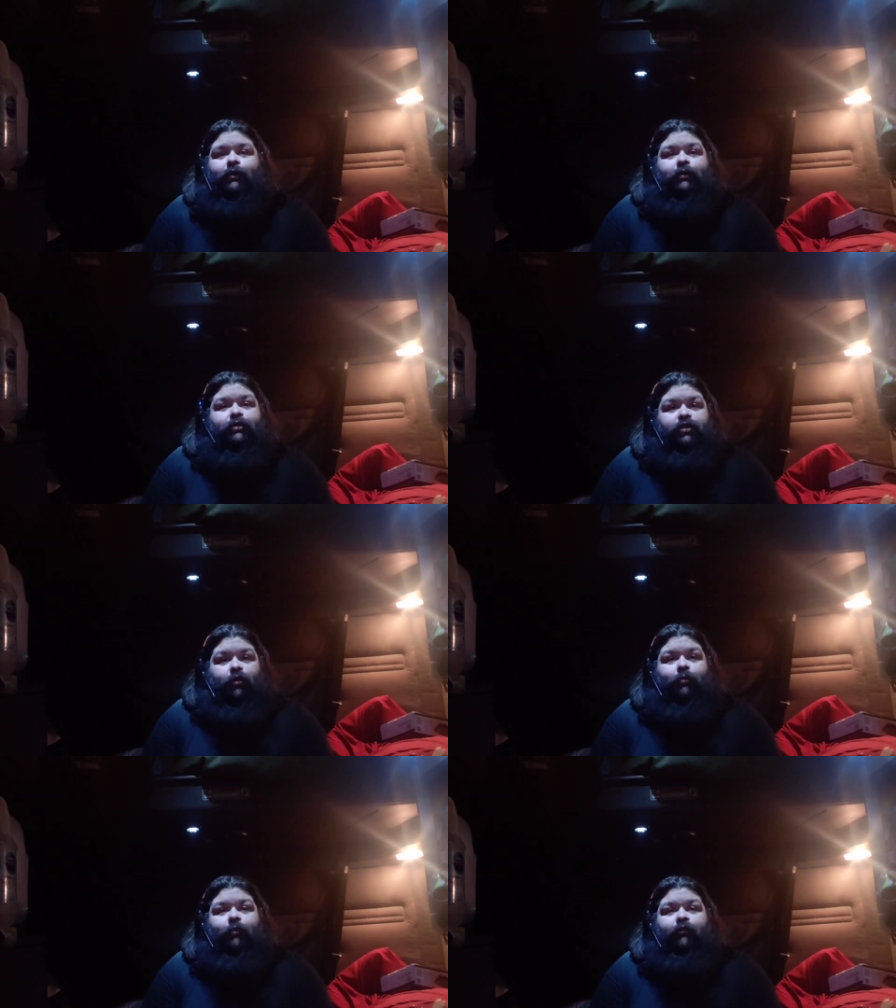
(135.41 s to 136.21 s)

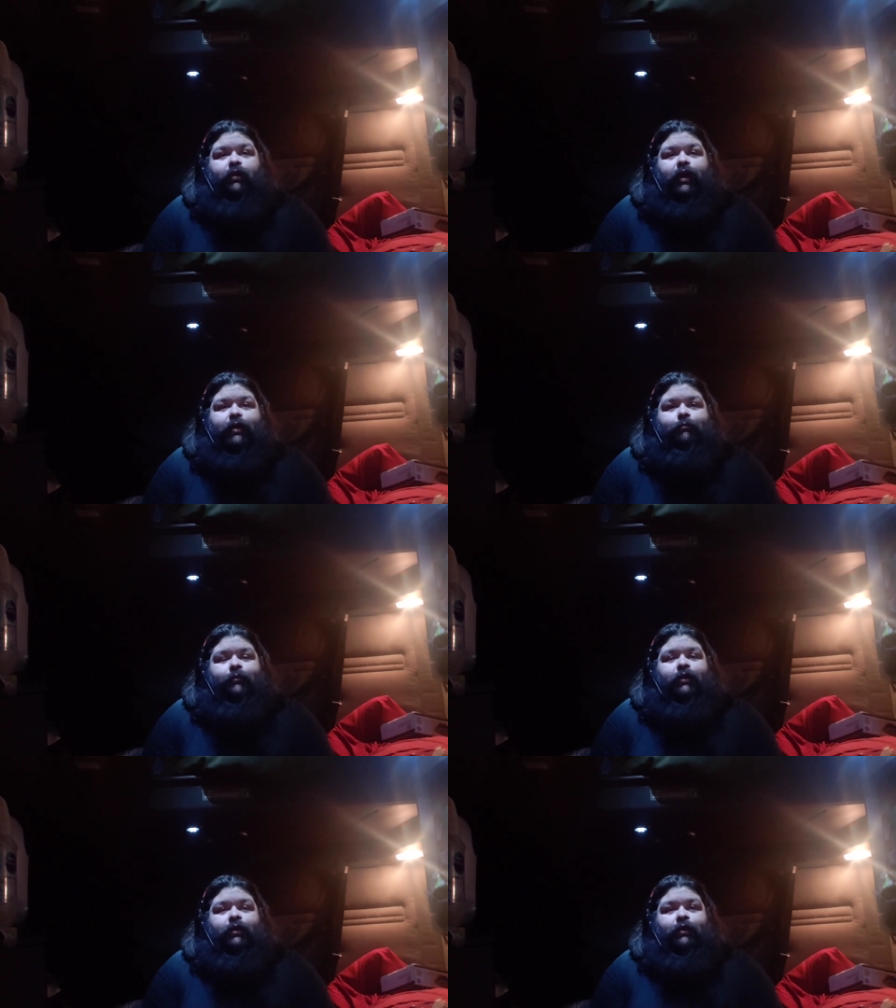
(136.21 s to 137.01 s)
soak them overnight.
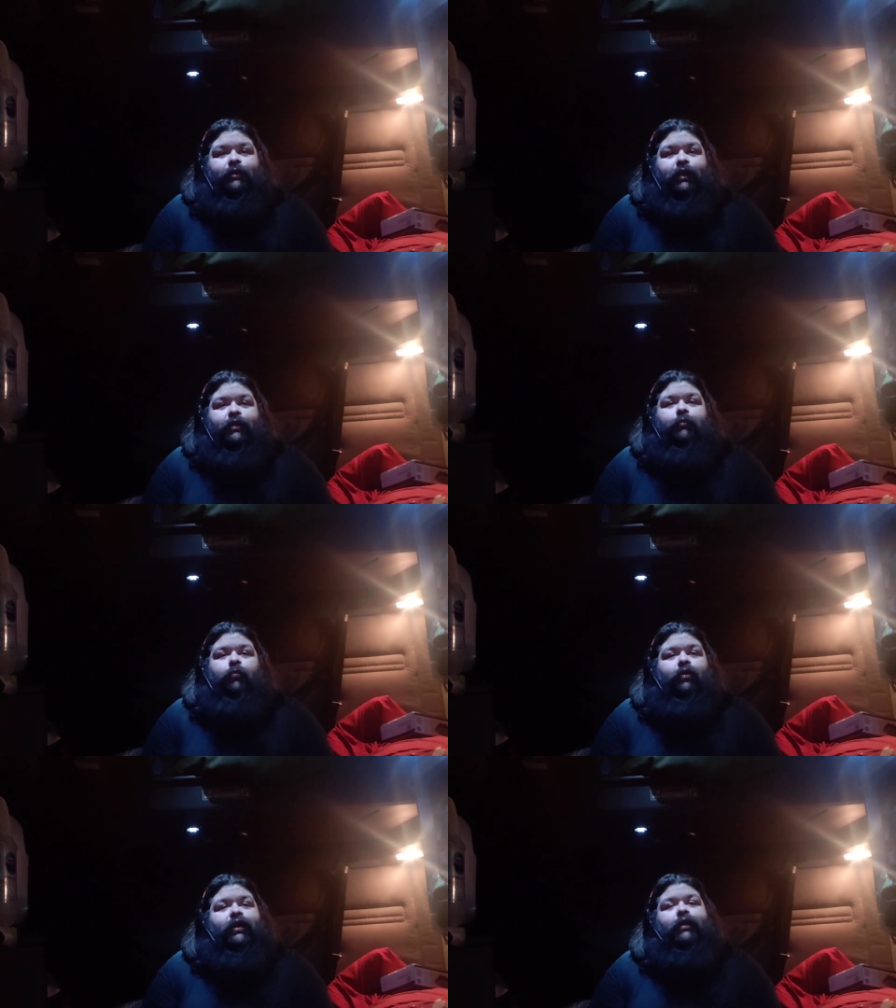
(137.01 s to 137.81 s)
Then in the
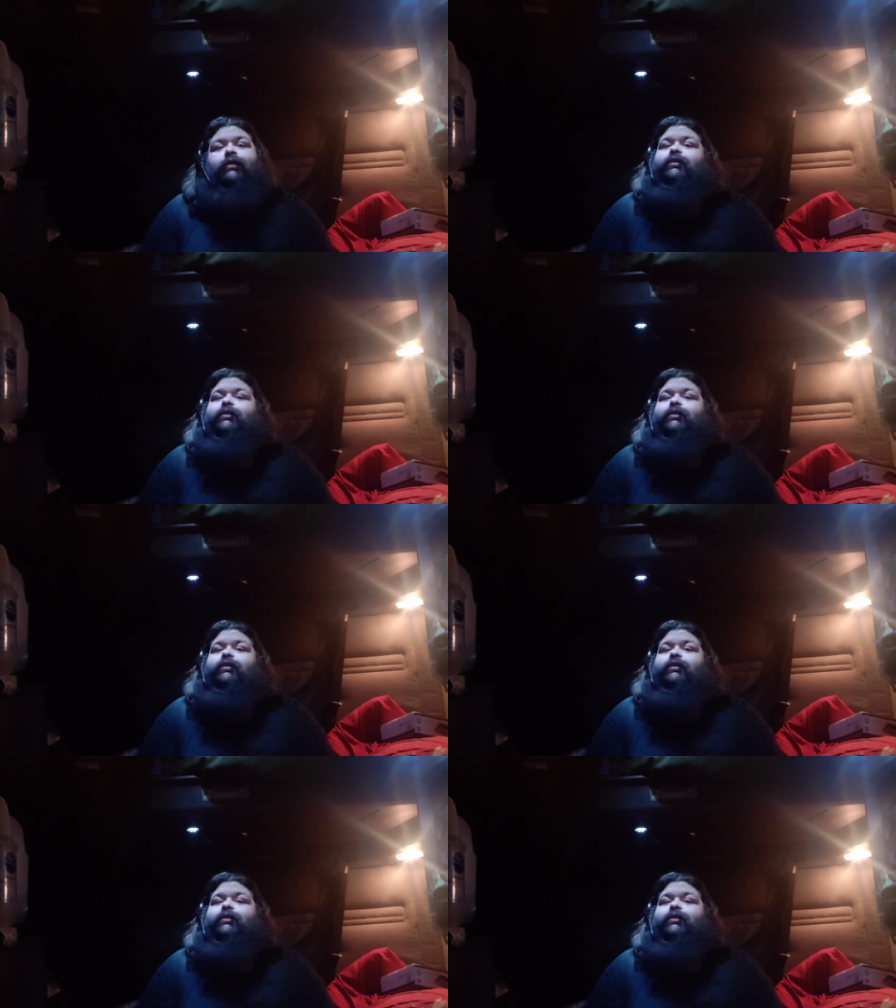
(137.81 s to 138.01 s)
morning,